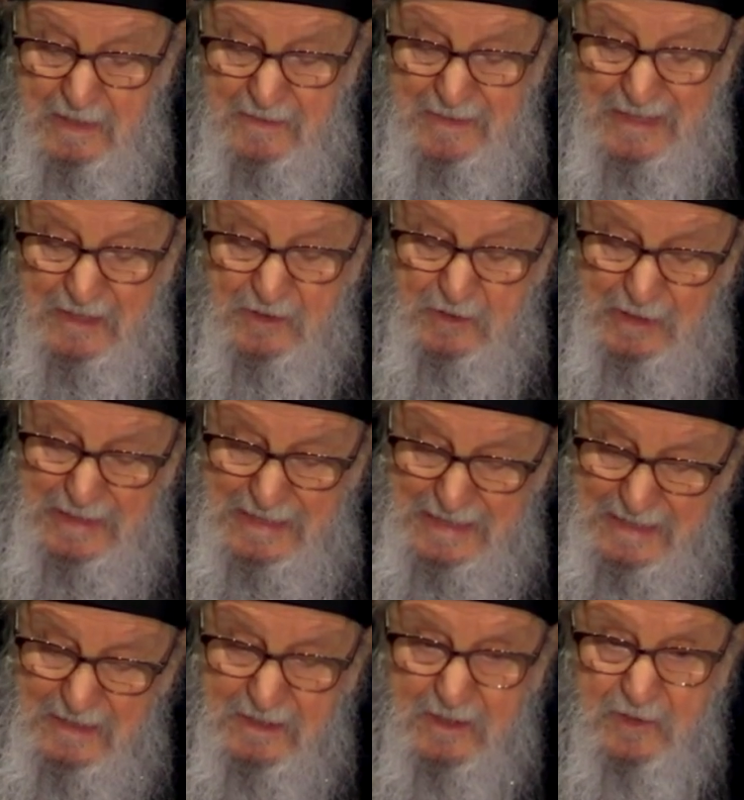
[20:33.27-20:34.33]
that the
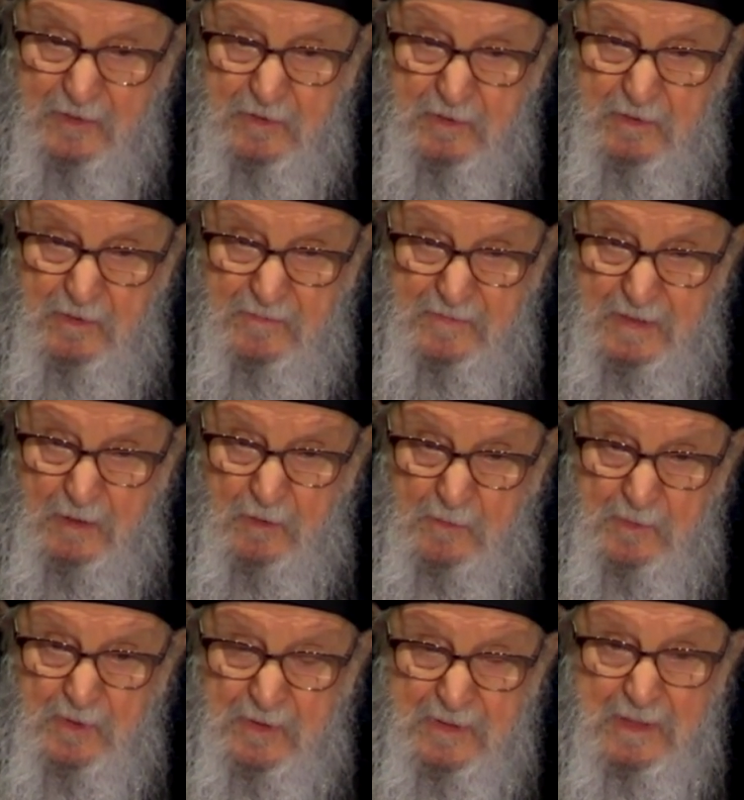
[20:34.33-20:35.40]
leaders of the
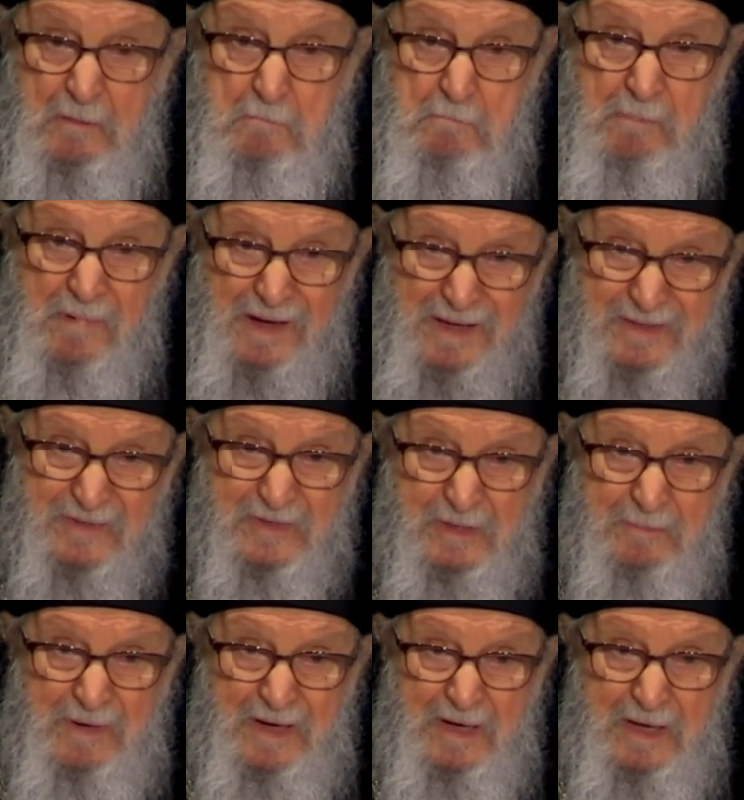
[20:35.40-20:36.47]
community must,
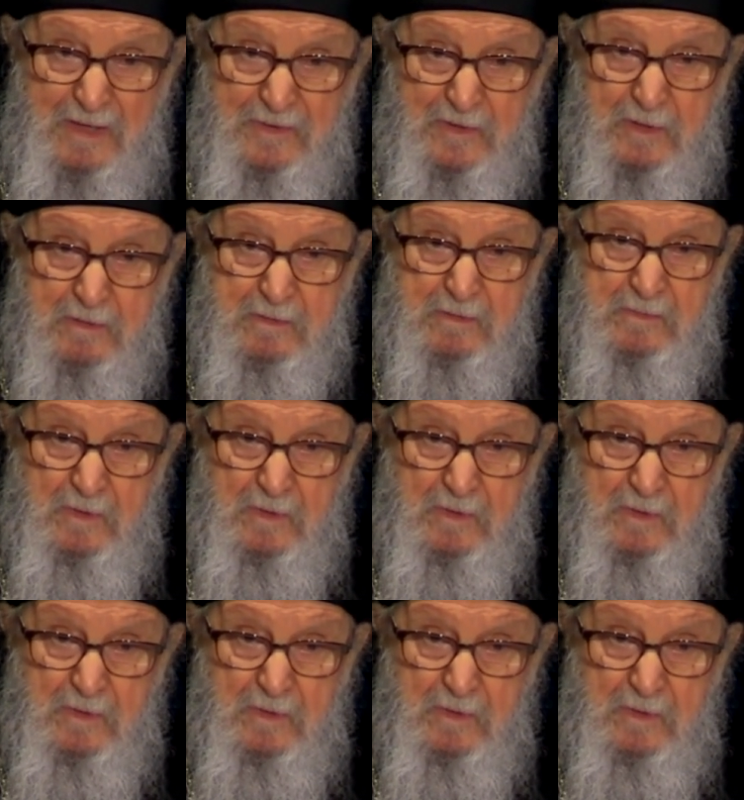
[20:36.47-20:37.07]
among other